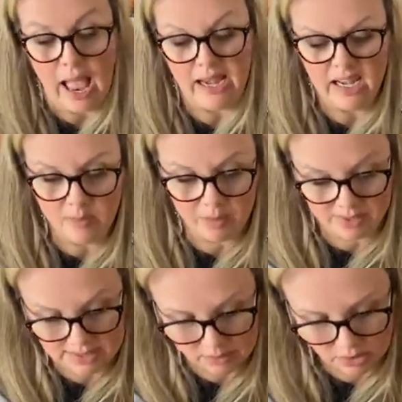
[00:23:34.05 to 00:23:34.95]
I need to make
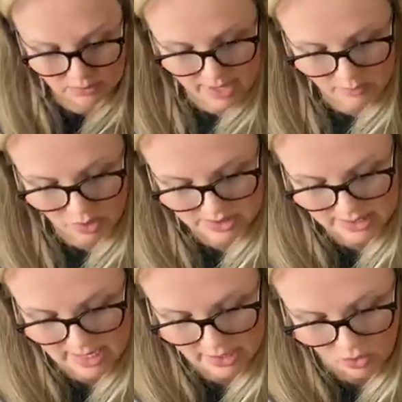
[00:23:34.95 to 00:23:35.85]
me some little rag balls
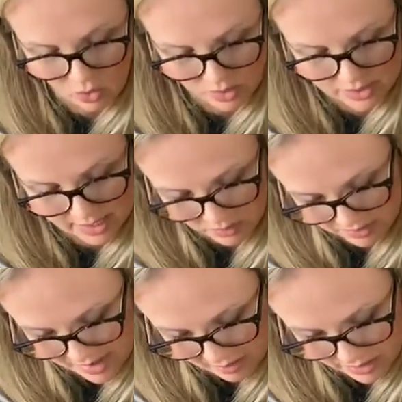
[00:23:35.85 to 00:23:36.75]
that kind of coordinate
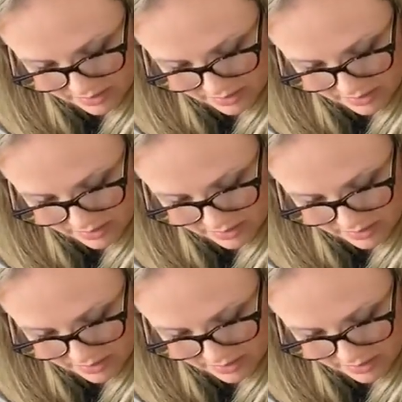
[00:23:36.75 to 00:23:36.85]
with that